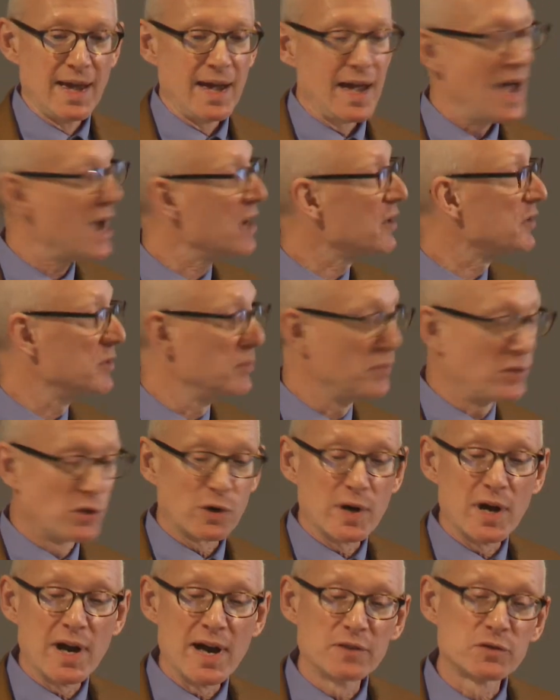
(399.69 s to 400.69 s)
How does
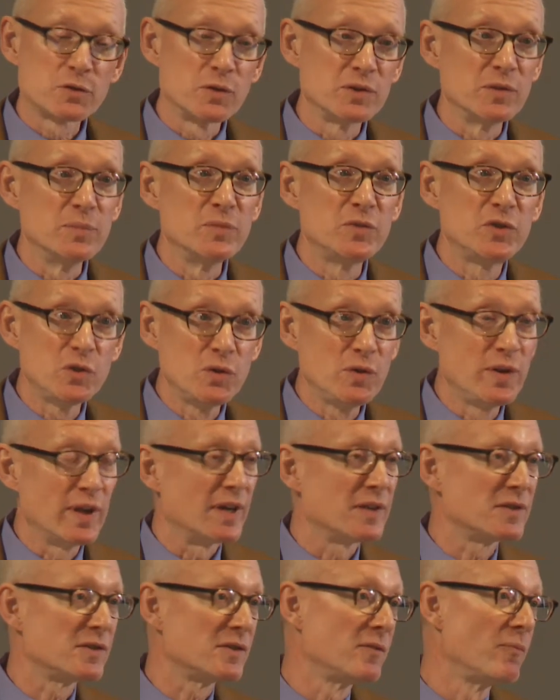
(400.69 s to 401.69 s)
impure altruism do
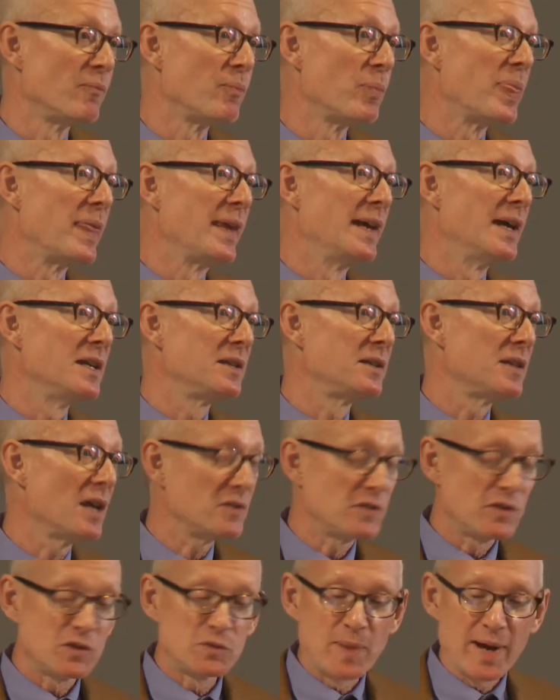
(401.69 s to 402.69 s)
this? It
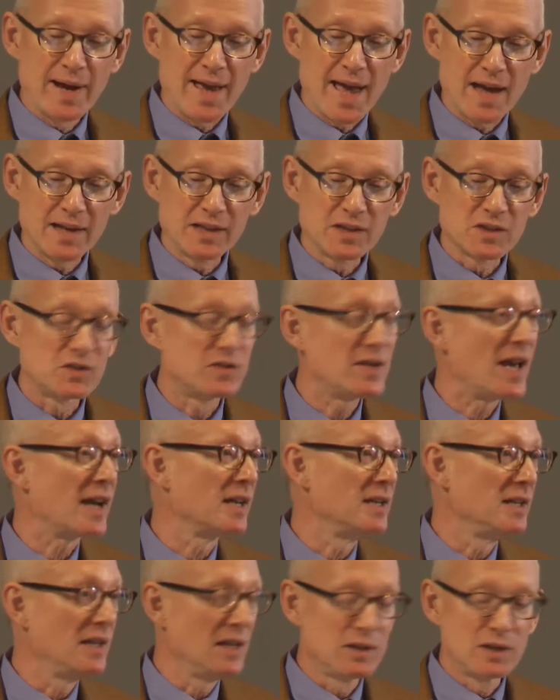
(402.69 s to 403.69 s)
does this by adding a
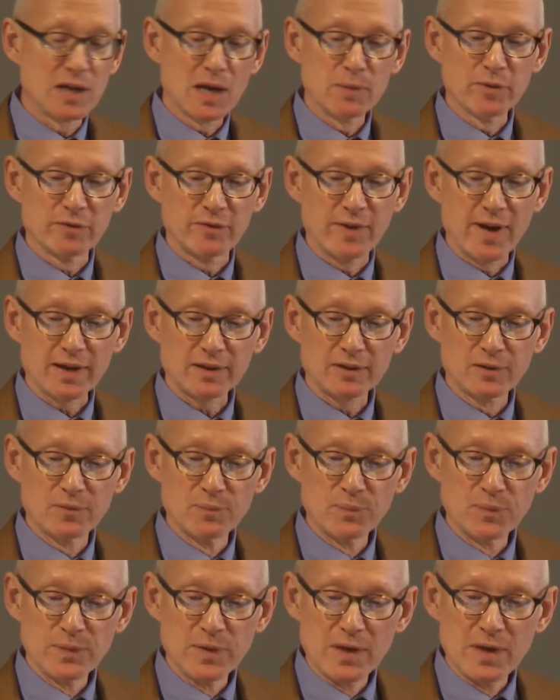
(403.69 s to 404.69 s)
second income effect.
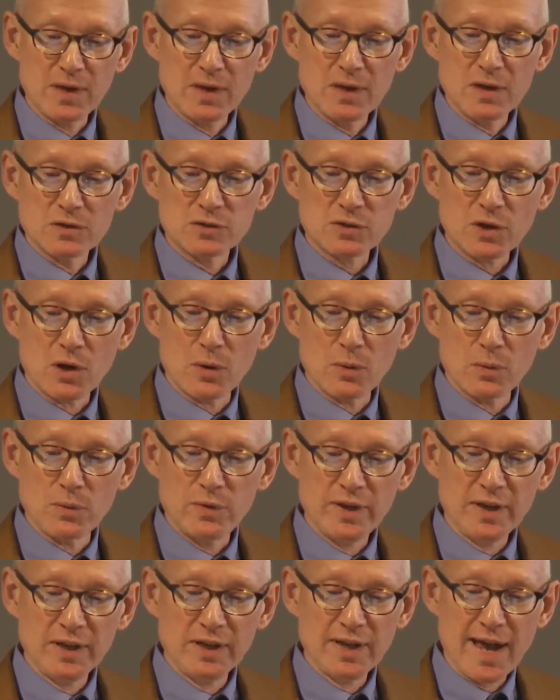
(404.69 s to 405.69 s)
So
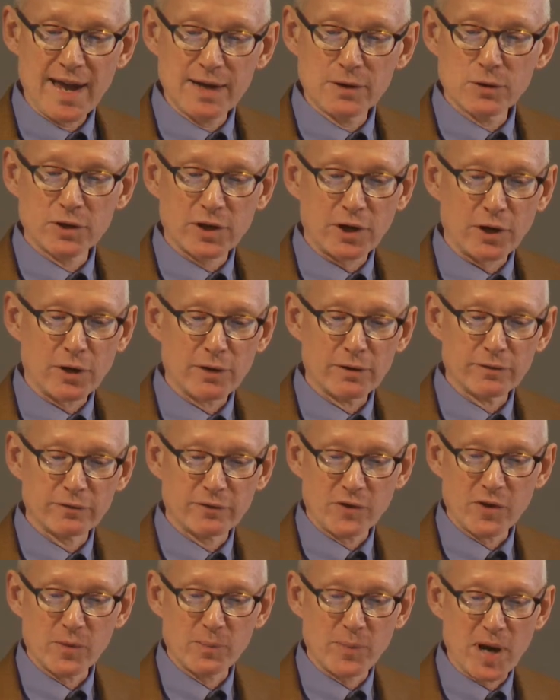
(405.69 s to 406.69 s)
the angle curve
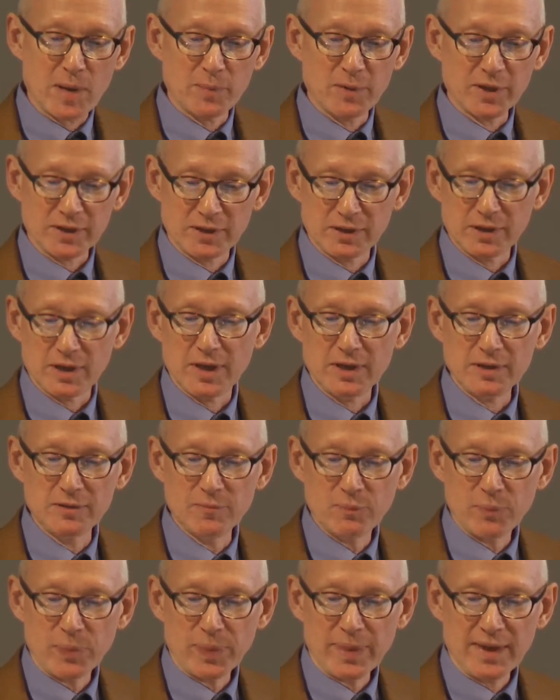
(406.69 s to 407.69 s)
for the public good
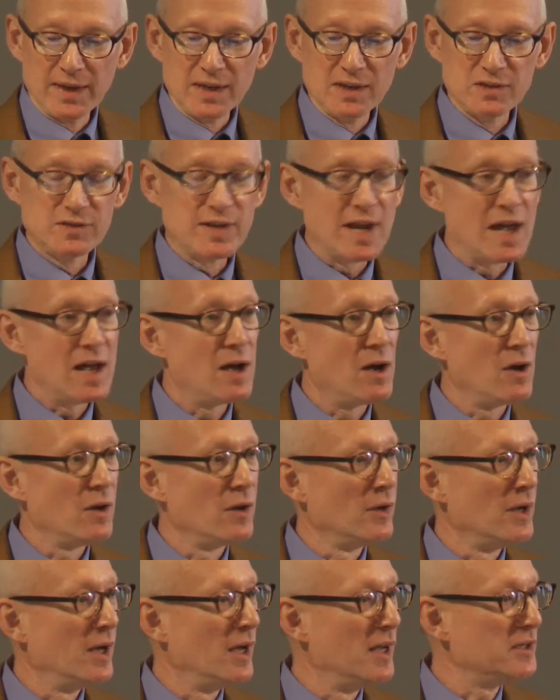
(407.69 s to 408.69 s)
is
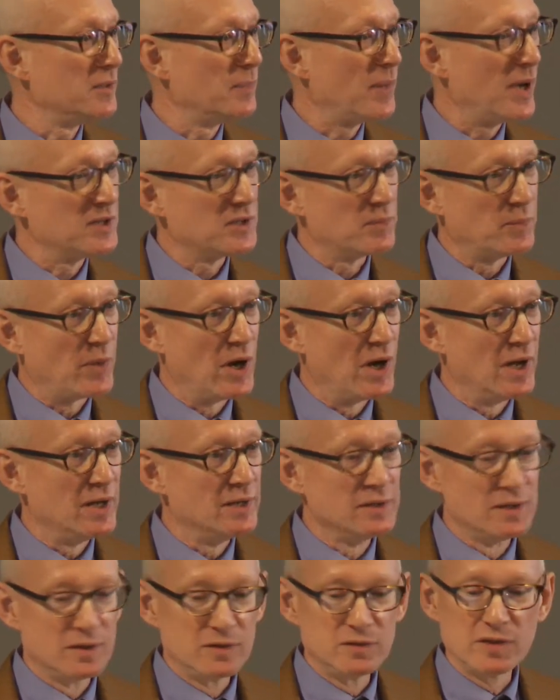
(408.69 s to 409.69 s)
now, depends
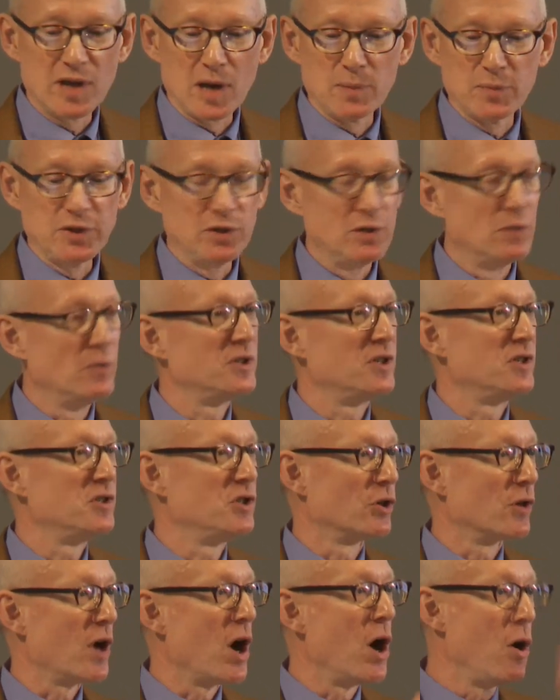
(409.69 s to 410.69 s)
upon W, which is
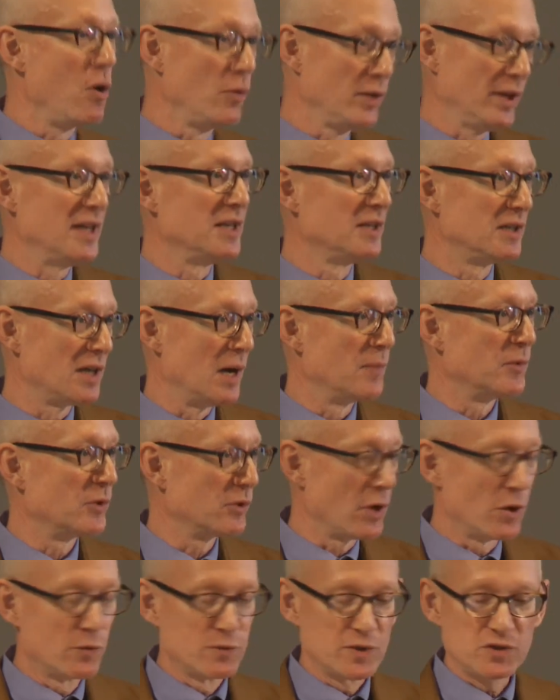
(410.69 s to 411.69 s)
your own income,
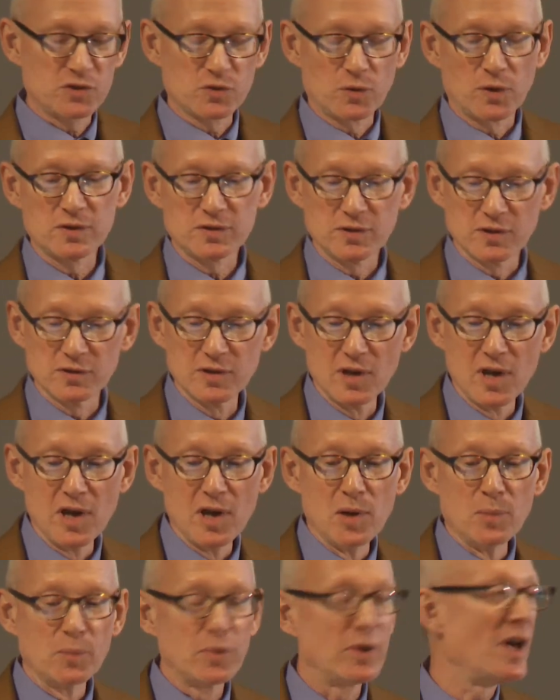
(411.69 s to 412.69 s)
your own resources,
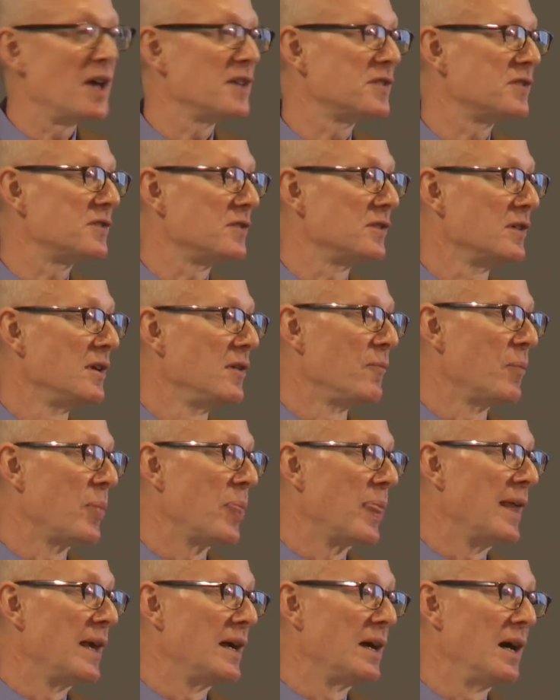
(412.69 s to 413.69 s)
plus
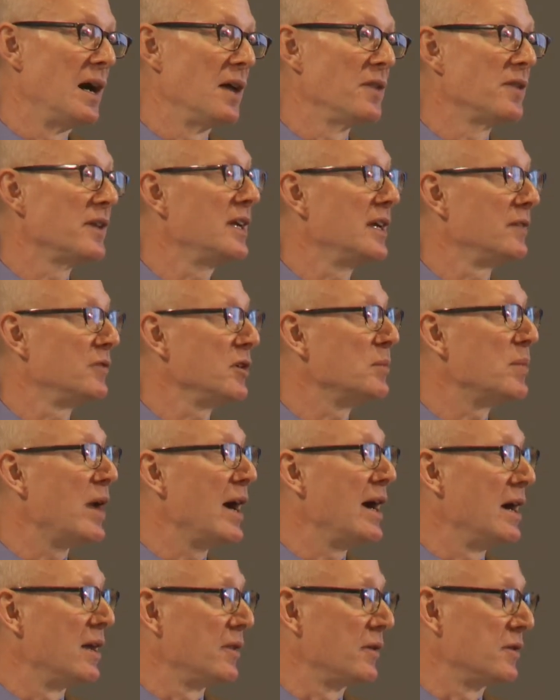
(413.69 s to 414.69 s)
the giving
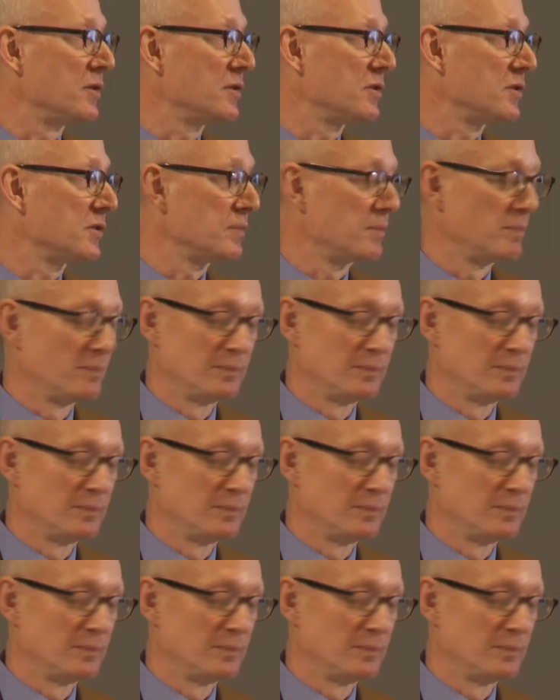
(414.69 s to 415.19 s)
by others.